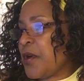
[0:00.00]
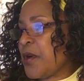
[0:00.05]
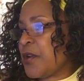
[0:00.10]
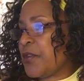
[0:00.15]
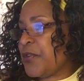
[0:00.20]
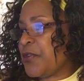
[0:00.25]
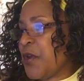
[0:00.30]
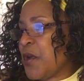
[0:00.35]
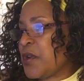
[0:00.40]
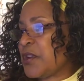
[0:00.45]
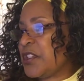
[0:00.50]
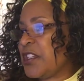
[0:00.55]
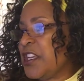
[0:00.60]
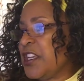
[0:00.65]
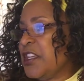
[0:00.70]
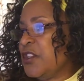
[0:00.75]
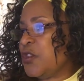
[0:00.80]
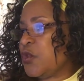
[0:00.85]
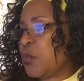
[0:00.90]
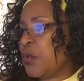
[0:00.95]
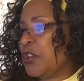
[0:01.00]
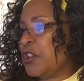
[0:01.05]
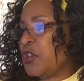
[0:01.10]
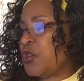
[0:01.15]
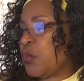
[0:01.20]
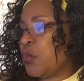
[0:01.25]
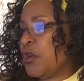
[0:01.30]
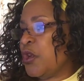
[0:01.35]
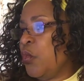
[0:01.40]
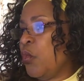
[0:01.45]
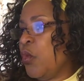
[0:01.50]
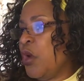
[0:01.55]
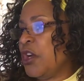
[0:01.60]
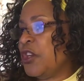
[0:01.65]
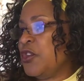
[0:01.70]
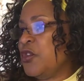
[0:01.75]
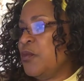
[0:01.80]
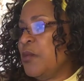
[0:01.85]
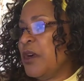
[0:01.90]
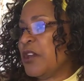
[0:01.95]
13,
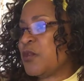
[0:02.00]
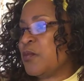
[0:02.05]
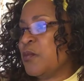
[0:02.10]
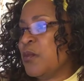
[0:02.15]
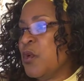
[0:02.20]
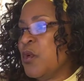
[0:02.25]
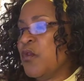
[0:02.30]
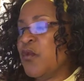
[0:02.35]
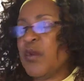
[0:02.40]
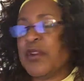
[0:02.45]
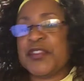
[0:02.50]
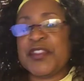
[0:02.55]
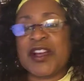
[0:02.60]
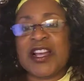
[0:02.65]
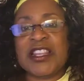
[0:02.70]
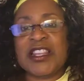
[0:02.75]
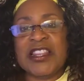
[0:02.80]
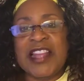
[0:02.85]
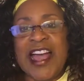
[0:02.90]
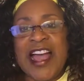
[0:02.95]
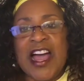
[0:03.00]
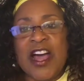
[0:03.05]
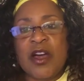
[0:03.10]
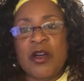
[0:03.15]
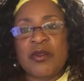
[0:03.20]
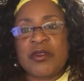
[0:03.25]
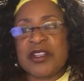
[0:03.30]
2021, you must move with the cloud,